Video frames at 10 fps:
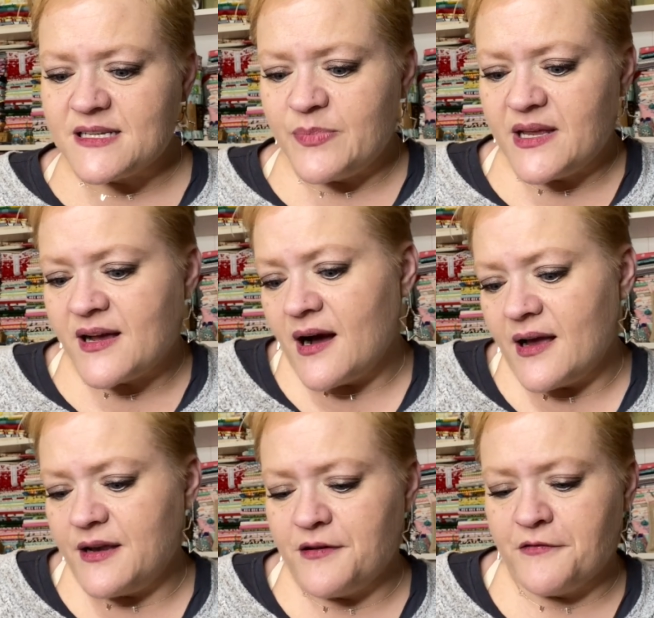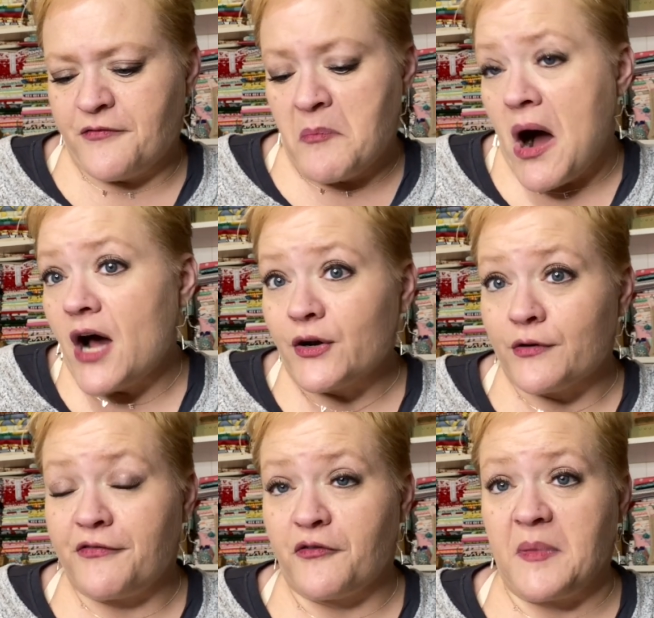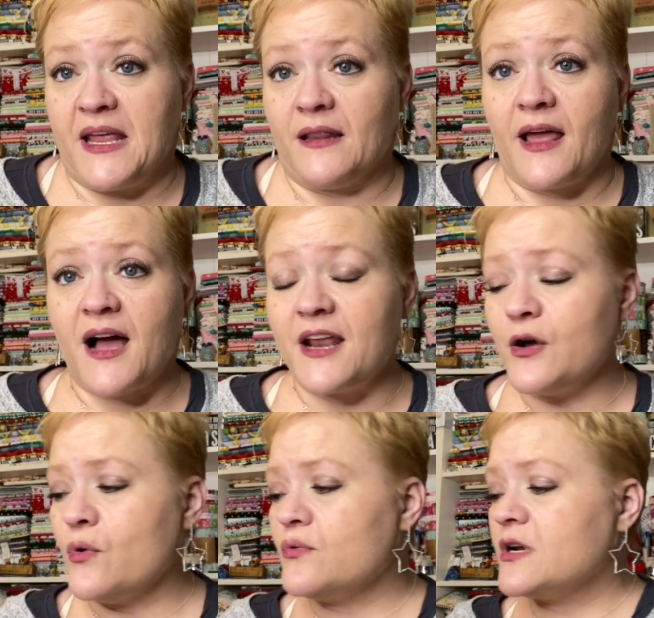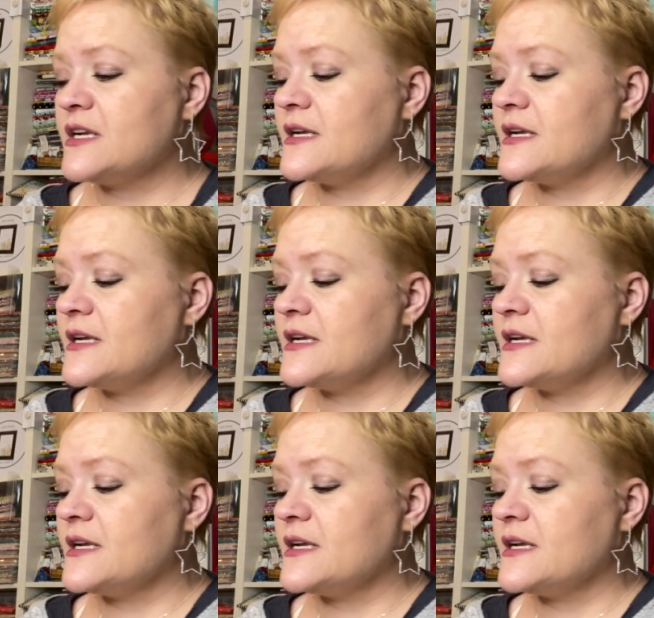to be kind of modern for me. Like, I don't